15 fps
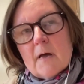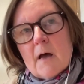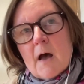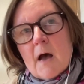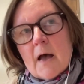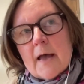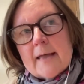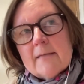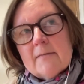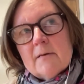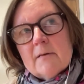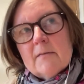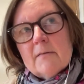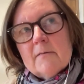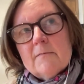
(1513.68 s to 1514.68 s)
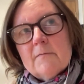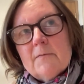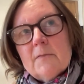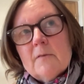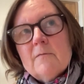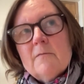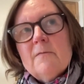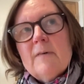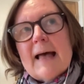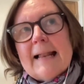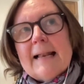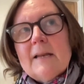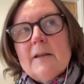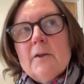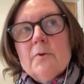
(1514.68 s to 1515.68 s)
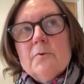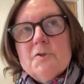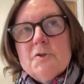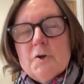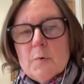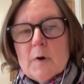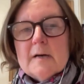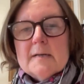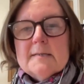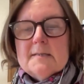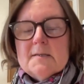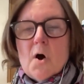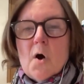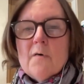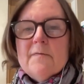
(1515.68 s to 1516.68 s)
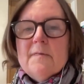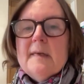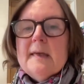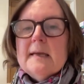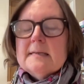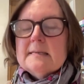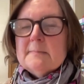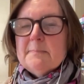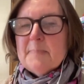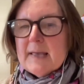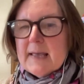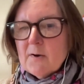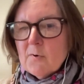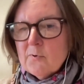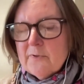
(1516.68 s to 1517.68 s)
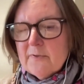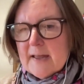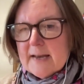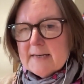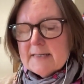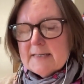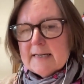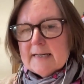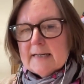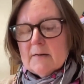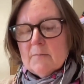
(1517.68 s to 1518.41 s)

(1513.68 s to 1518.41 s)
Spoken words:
either the value to us of things being authentic?